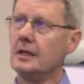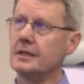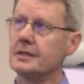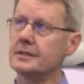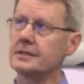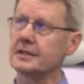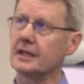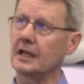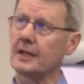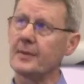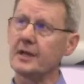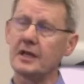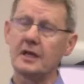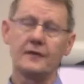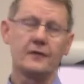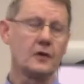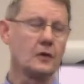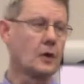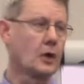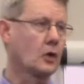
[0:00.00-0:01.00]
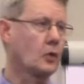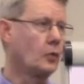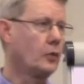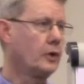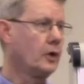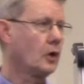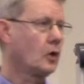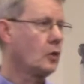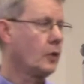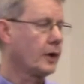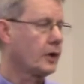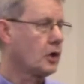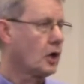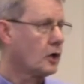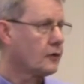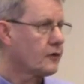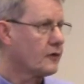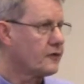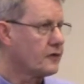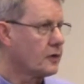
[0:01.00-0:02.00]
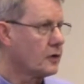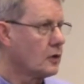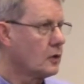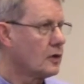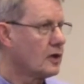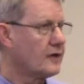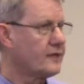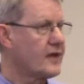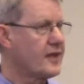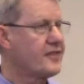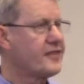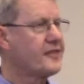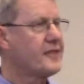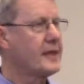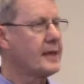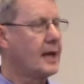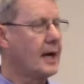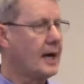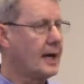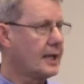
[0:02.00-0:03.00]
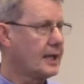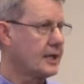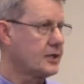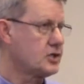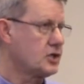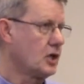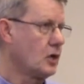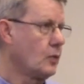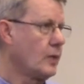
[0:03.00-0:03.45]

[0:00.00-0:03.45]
So let me give you a real quick overview of a theology,